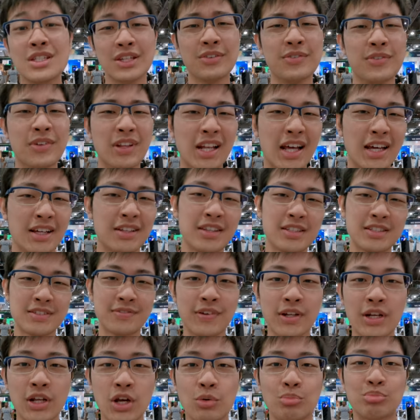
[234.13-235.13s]
So if you like this
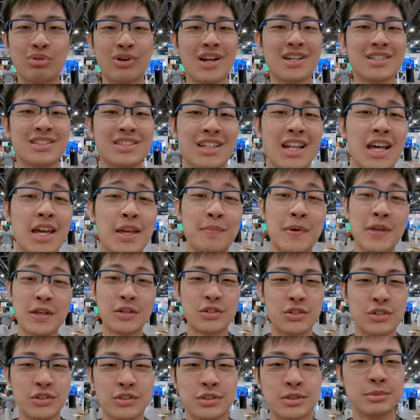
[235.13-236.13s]
video, press a like, make
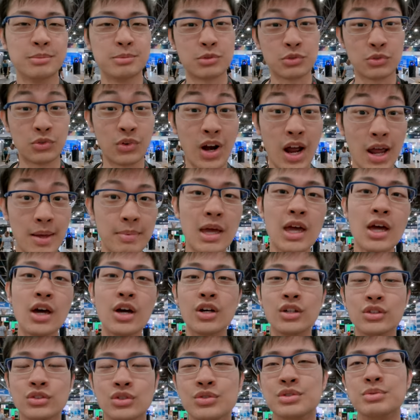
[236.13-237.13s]
sure to subscribe
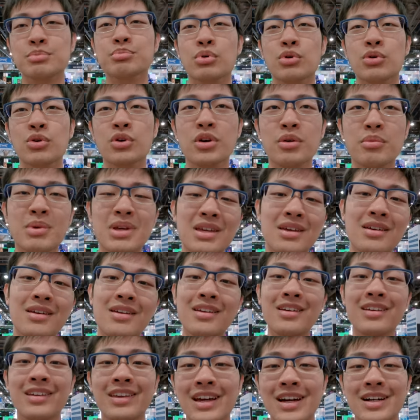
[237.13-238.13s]
to support me.
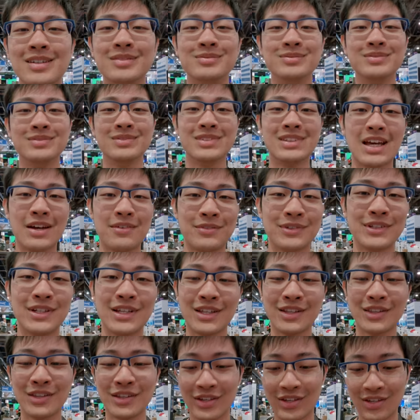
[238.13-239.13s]
Yeah,
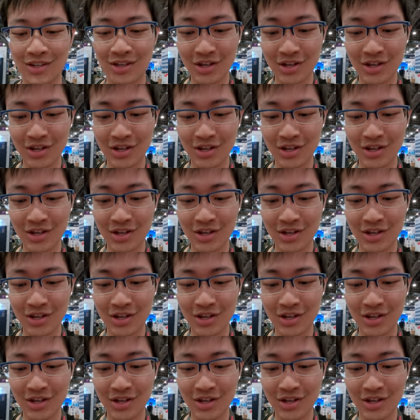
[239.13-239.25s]
definitely.